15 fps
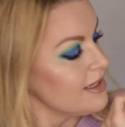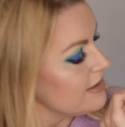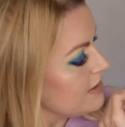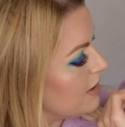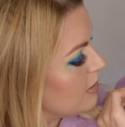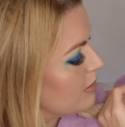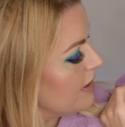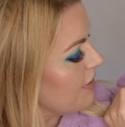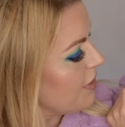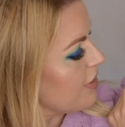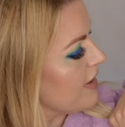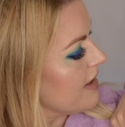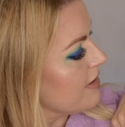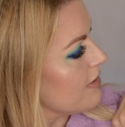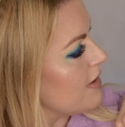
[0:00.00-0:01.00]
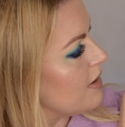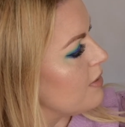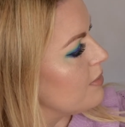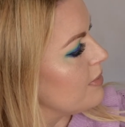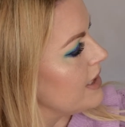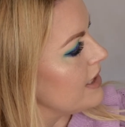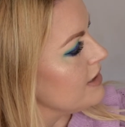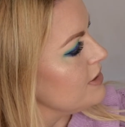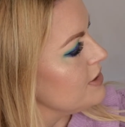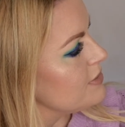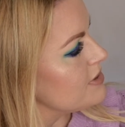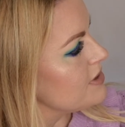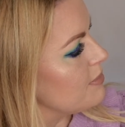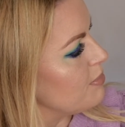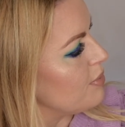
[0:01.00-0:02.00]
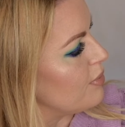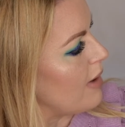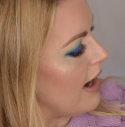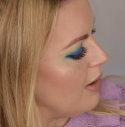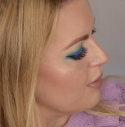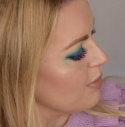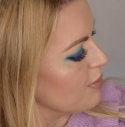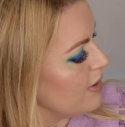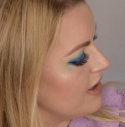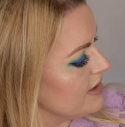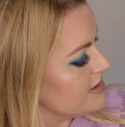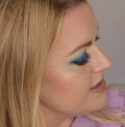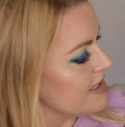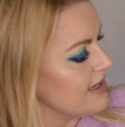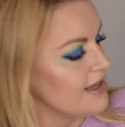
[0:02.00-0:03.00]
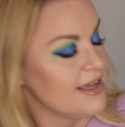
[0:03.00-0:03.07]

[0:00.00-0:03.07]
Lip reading: The only thing though, when I used the brown ones,